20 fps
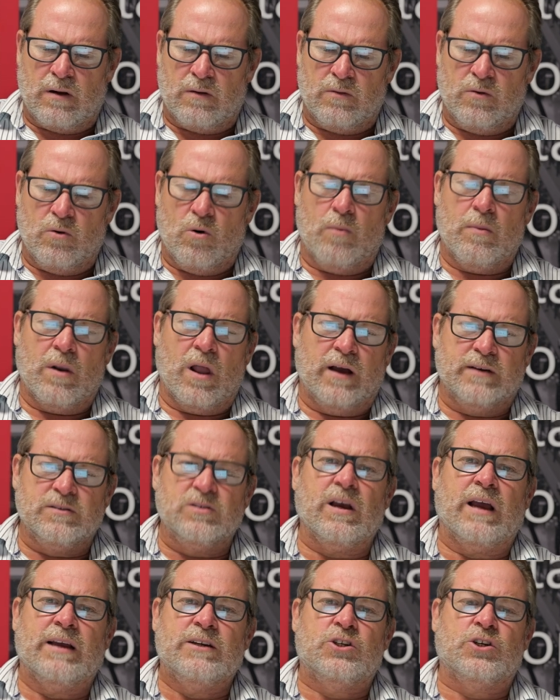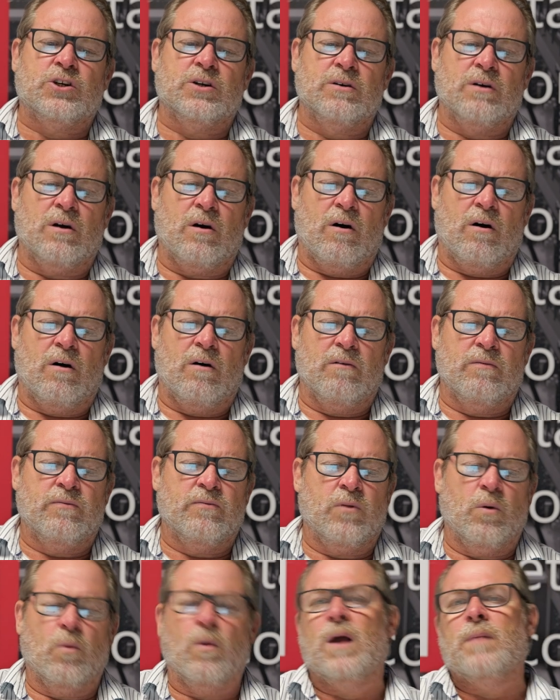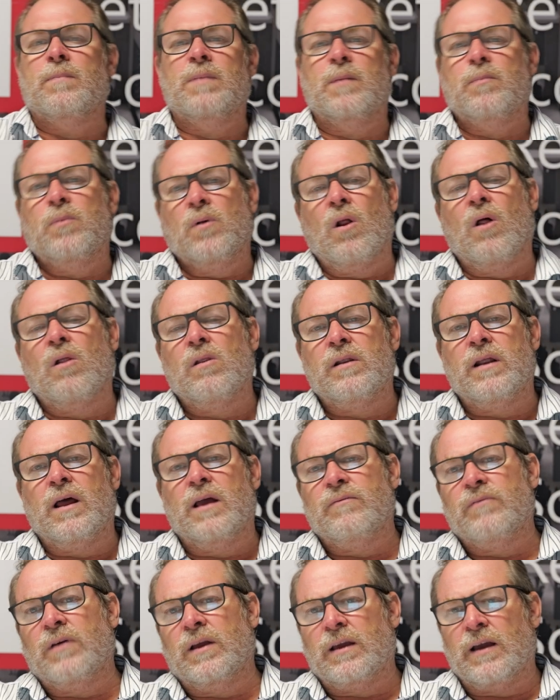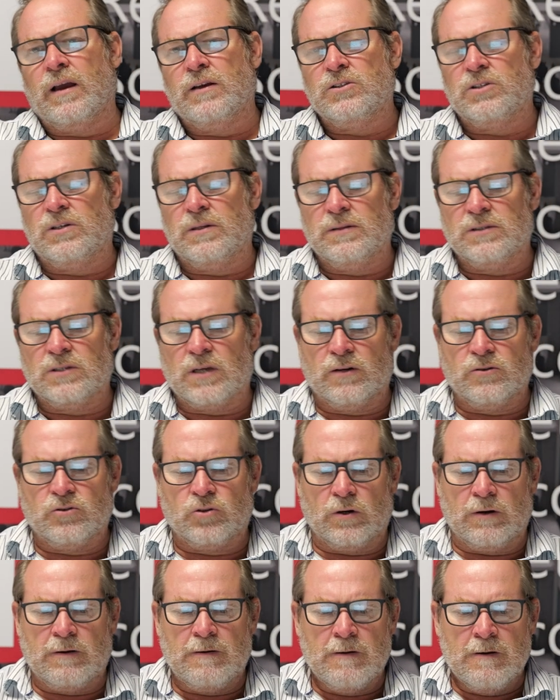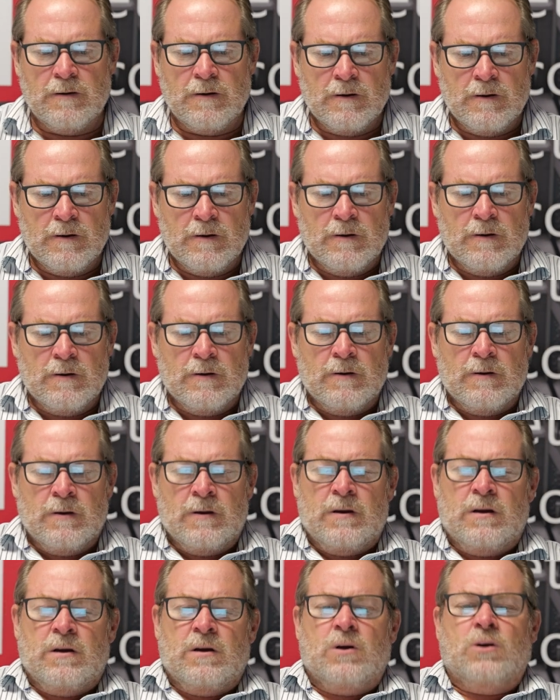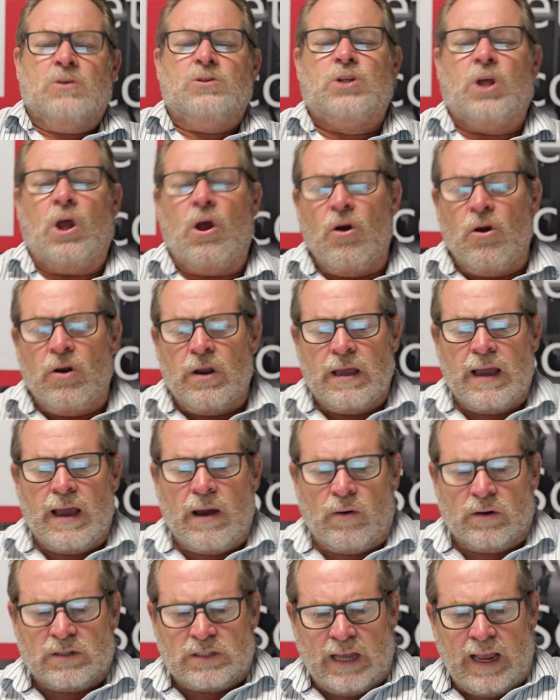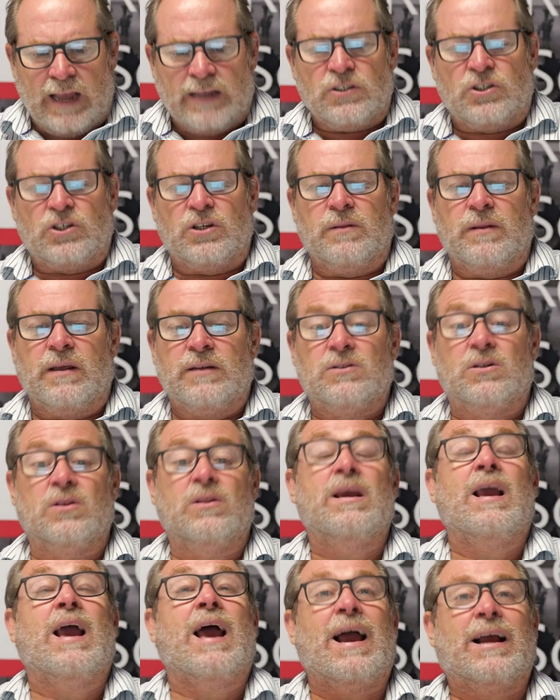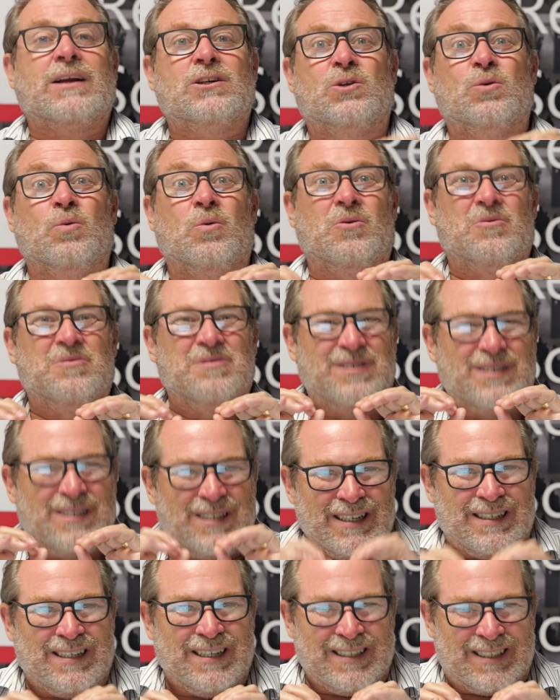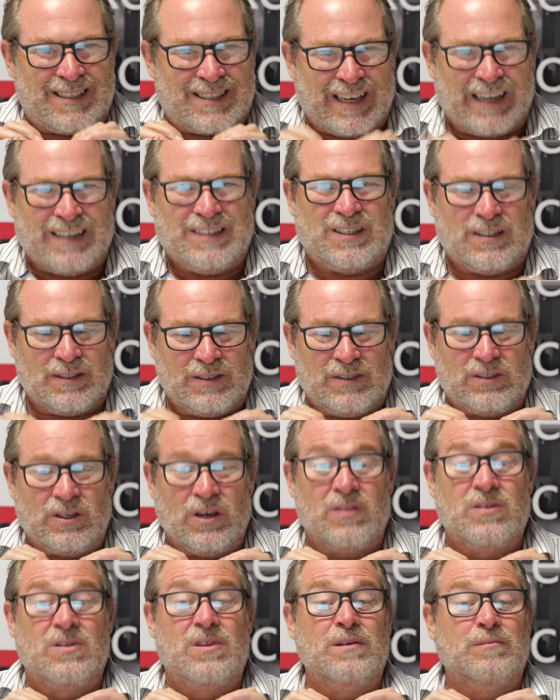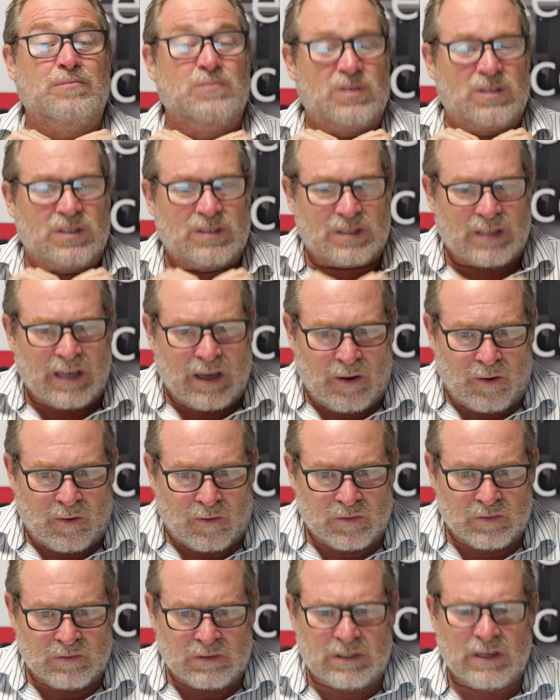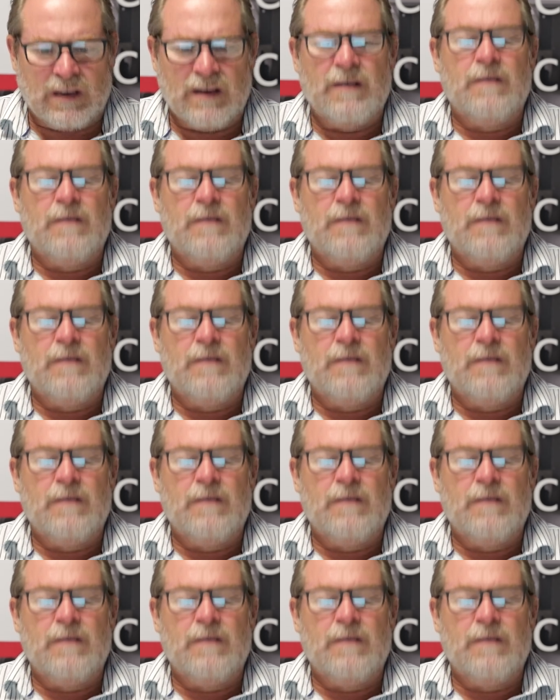normalisation of the way people holiday and vacation in this country. Turning our attention then to the actual city centres themselves,